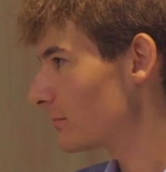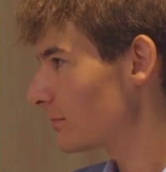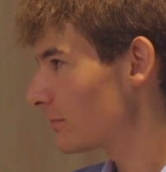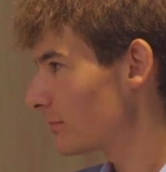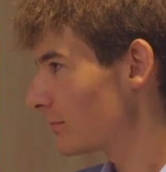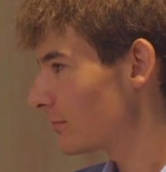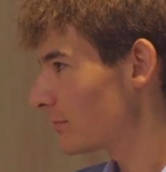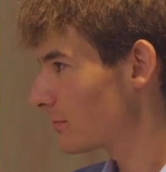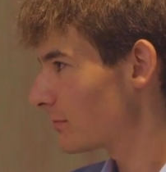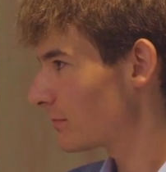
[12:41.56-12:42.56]

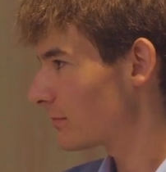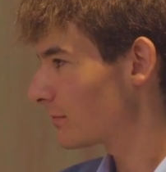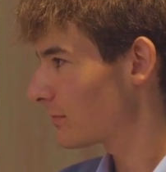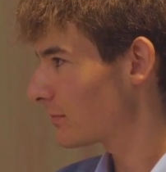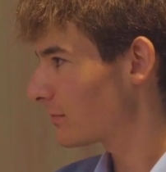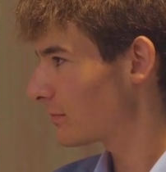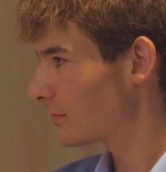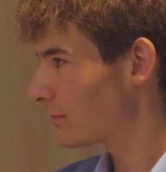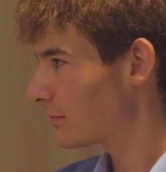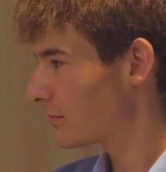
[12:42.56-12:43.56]

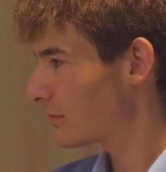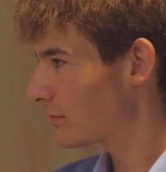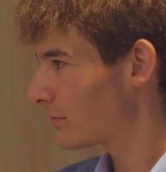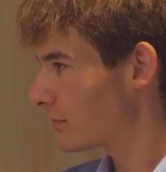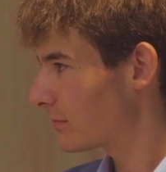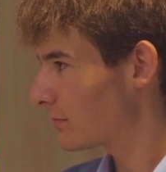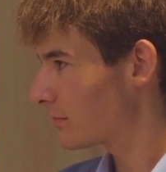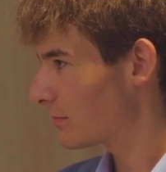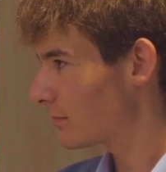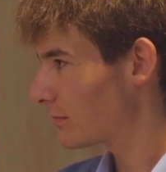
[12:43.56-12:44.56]

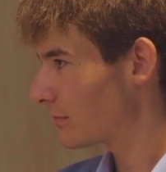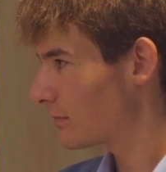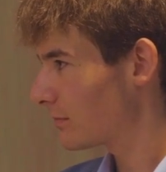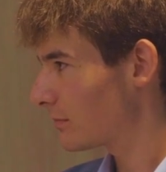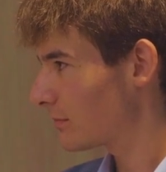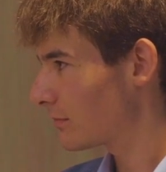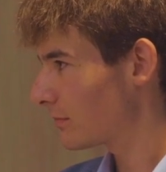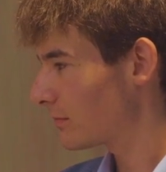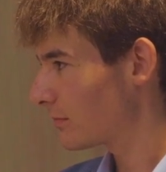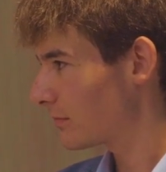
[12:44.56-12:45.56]

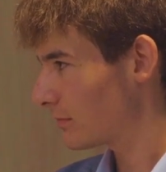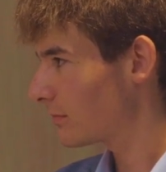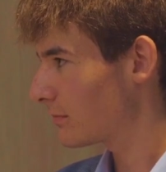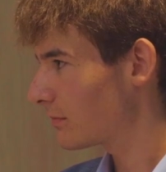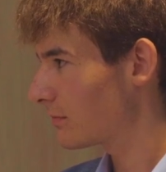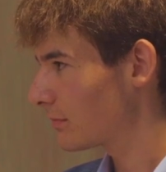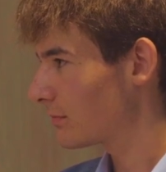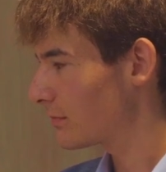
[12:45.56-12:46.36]
This person isn't speaking.